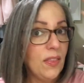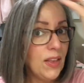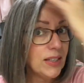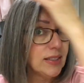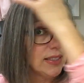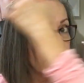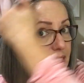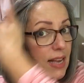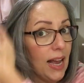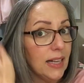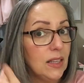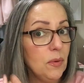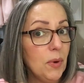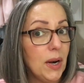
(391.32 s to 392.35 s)
That's
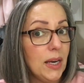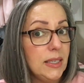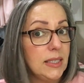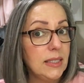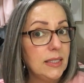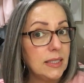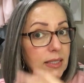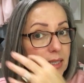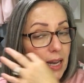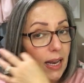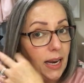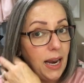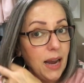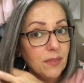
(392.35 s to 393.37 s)
exactly what I did
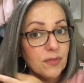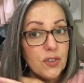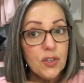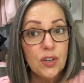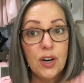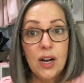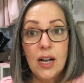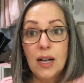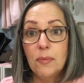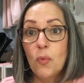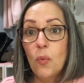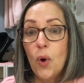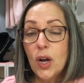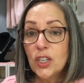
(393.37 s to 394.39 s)
today after
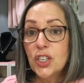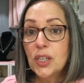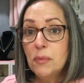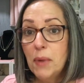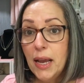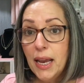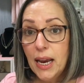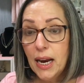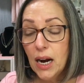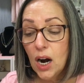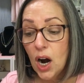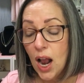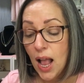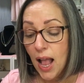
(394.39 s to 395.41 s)
um, washing my
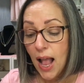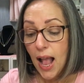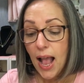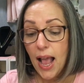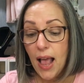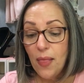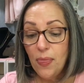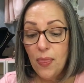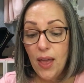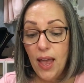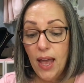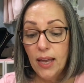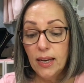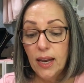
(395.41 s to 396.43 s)
hair. And
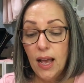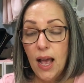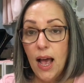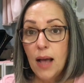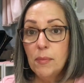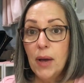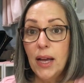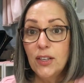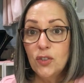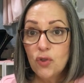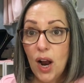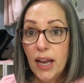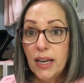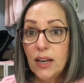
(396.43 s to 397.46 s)
then um, I
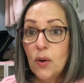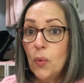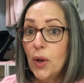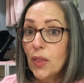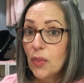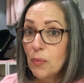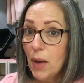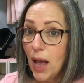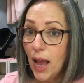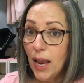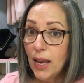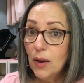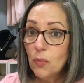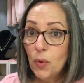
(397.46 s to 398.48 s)
dried it with
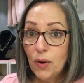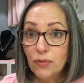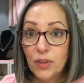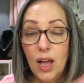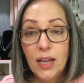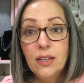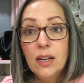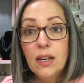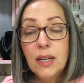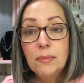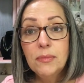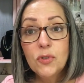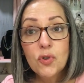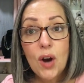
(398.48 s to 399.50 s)
my Revlon
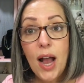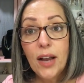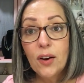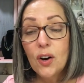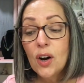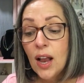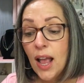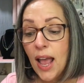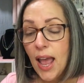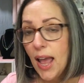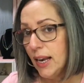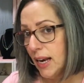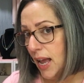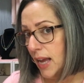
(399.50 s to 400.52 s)
um, dryer.
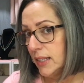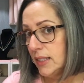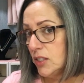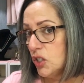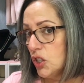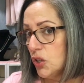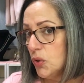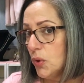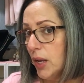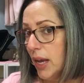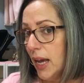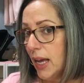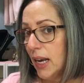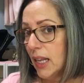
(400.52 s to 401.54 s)
And I do
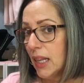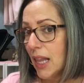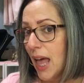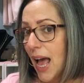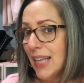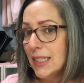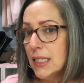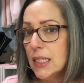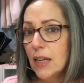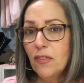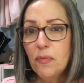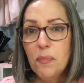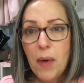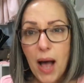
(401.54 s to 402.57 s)
get lots
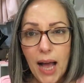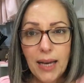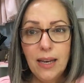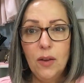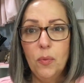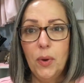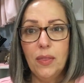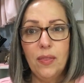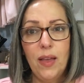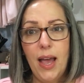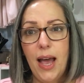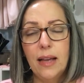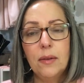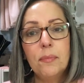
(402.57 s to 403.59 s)
of body with
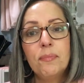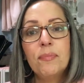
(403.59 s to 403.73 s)
that.